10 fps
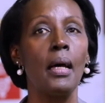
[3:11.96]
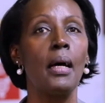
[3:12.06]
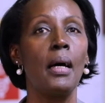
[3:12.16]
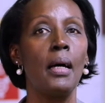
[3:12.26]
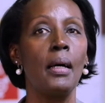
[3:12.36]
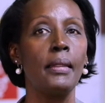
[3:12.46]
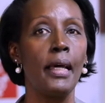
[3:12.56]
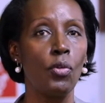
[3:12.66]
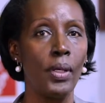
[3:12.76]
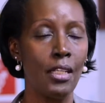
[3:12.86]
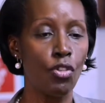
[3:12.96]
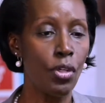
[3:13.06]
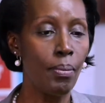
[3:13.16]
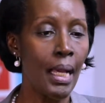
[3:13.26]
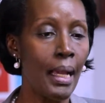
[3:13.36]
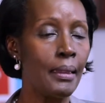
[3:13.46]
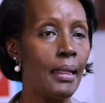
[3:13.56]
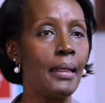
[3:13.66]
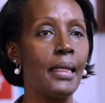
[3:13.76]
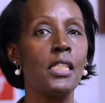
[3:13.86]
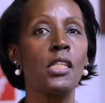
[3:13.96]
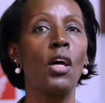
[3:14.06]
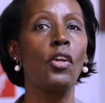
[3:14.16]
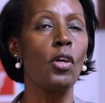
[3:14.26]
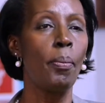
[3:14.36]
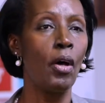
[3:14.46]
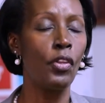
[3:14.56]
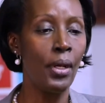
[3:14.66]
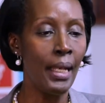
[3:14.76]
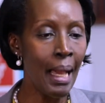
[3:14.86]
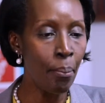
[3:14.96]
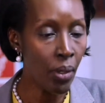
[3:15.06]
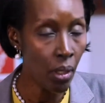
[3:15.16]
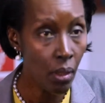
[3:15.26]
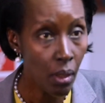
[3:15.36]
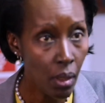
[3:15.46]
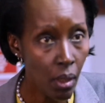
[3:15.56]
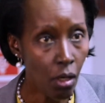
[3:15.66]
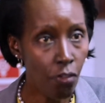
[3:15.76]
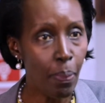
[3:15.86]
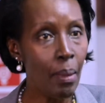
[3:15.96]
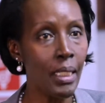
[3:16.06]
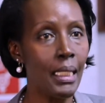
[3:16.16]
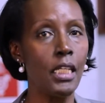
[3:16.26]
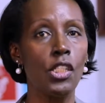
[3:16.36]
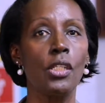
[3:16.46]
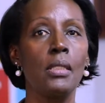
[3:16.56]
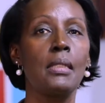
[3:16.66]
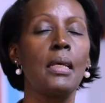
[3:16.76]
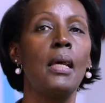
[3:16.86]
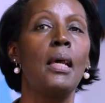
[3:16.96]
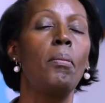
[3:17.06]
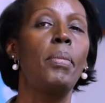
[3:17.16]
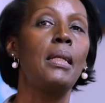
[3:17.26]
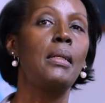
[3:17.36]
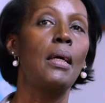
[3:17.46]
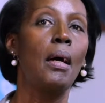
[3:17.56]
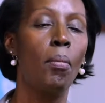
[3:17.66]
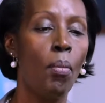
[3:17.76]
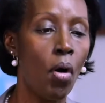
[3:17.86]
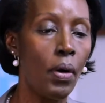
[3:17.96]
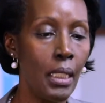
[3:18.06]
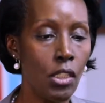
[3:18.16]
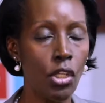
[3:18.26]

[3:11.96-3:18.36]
that we are streamlined, that it's not about the number of publications, but more in